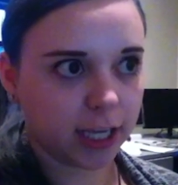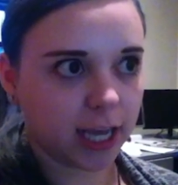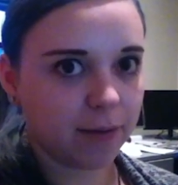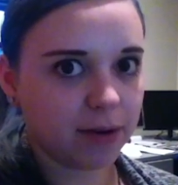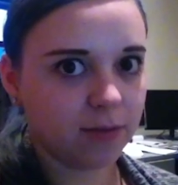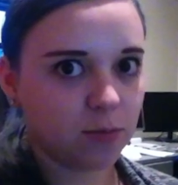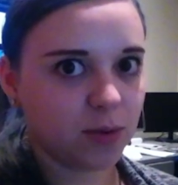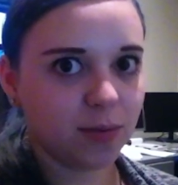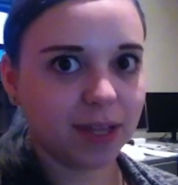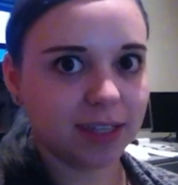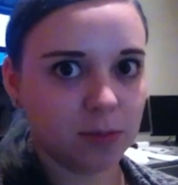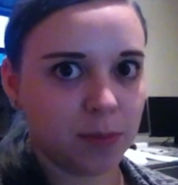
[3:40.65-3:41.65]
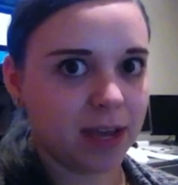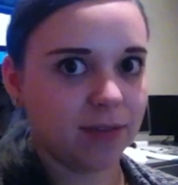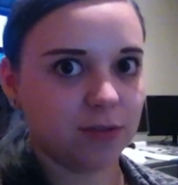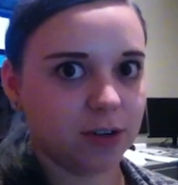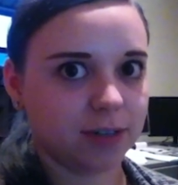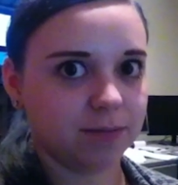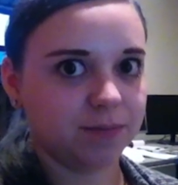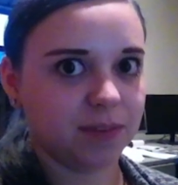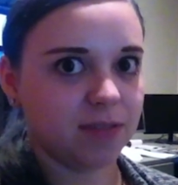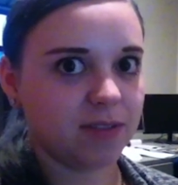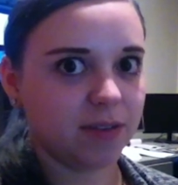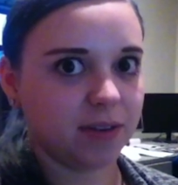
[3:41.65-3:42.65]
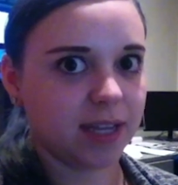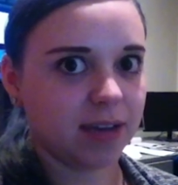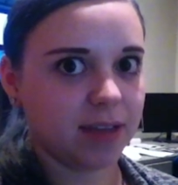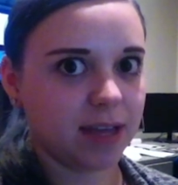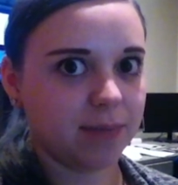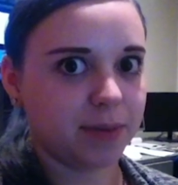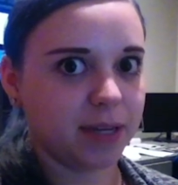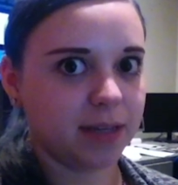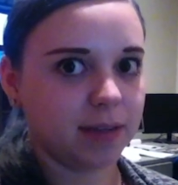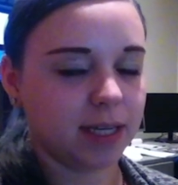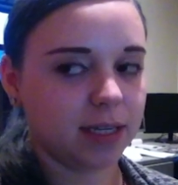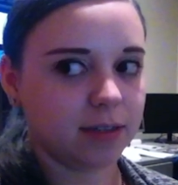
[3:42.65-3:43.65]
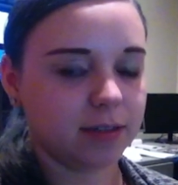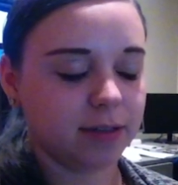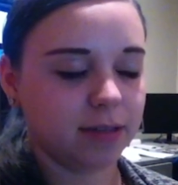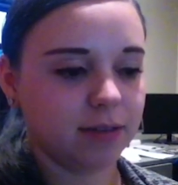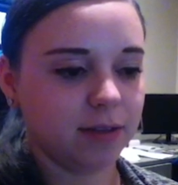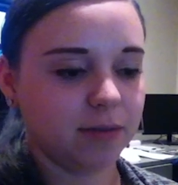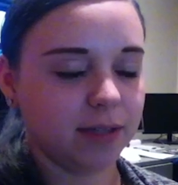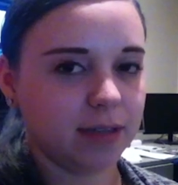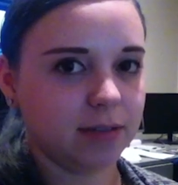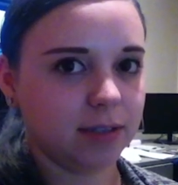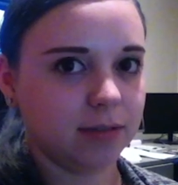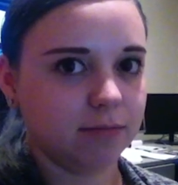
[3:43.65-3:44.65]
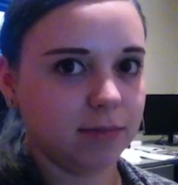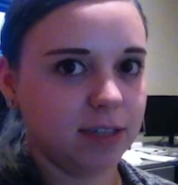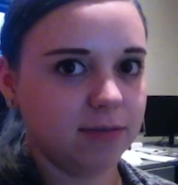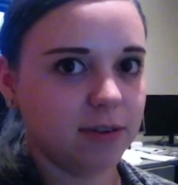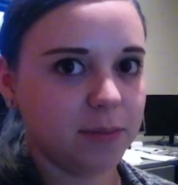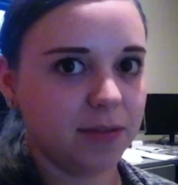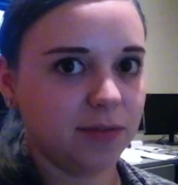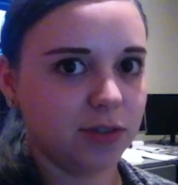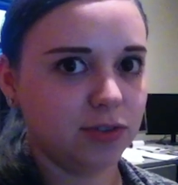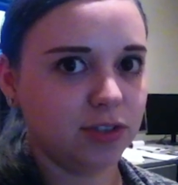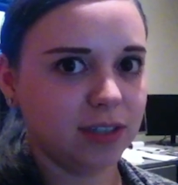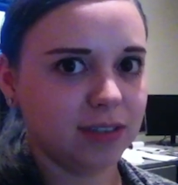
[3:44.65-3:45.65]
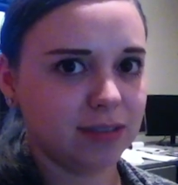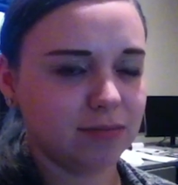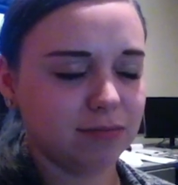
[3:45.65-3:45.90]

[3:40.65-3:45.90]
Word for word: Like I would even be willing to pay for it if they would allow that, but I don't know. I don't think we're allowed to eat from the food trucks.